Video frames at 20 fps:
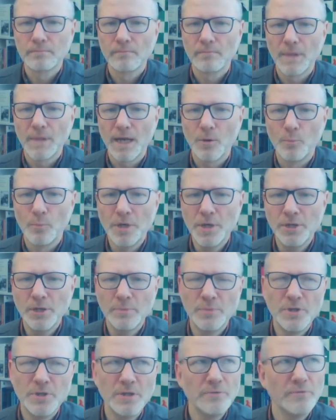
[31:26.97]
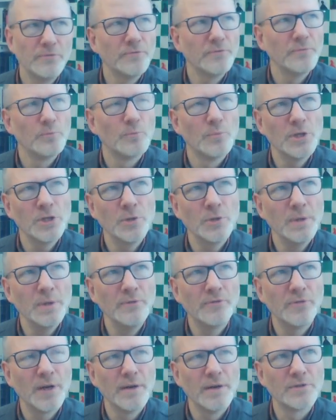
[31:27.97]
Now bishop
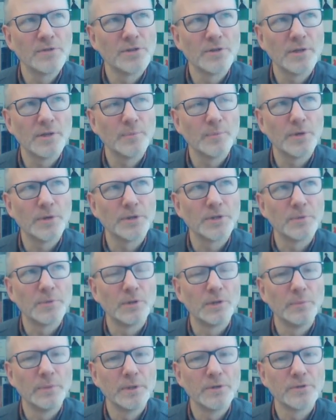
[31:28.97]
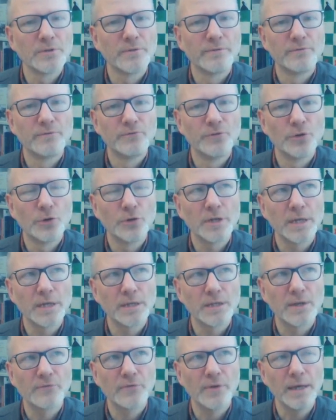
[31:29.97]
e5 is not possible because of rook takes
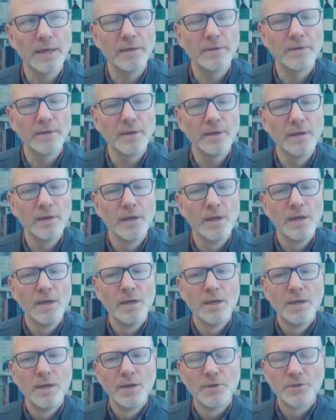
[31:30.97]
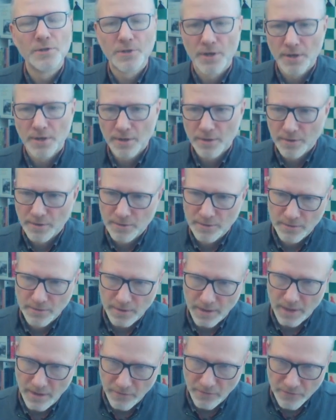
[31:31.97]
f8, yeah? So
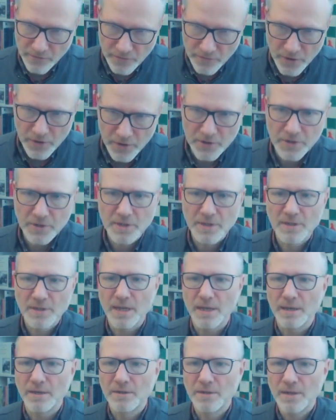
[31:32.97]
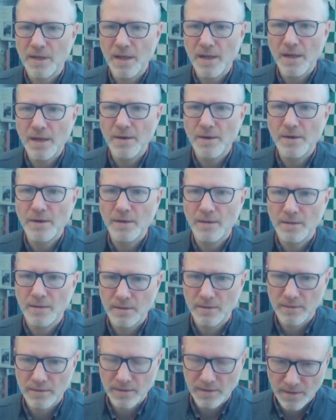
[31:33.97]
he first takes here,
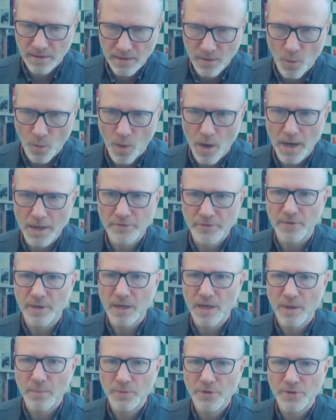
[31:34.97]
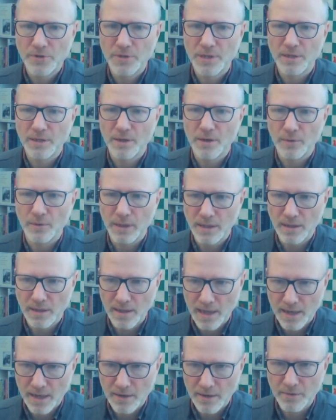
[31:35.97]
white recaptures, and only
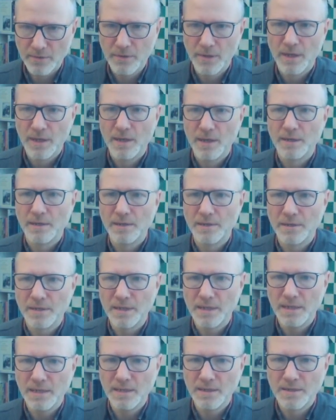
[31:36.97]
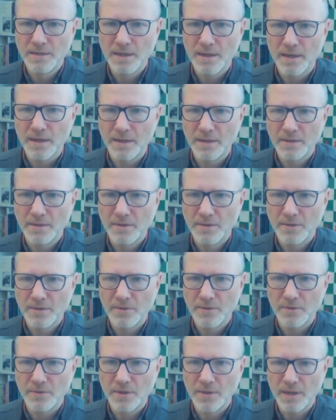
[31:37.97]
now does he decide
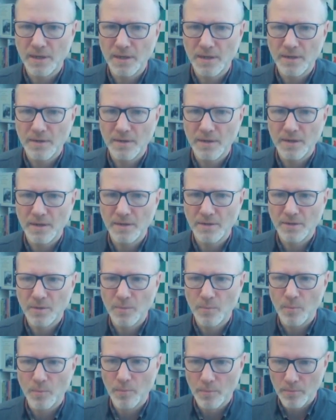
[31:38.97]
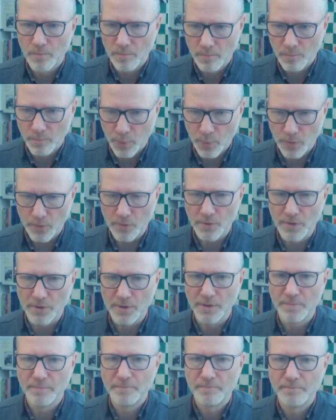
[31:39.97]
to take this pawn.
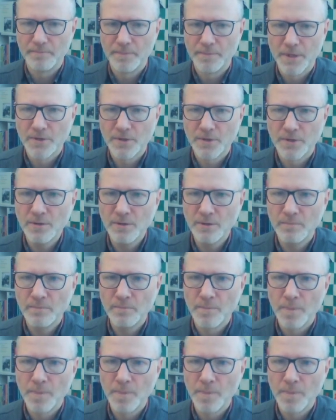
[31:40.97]
So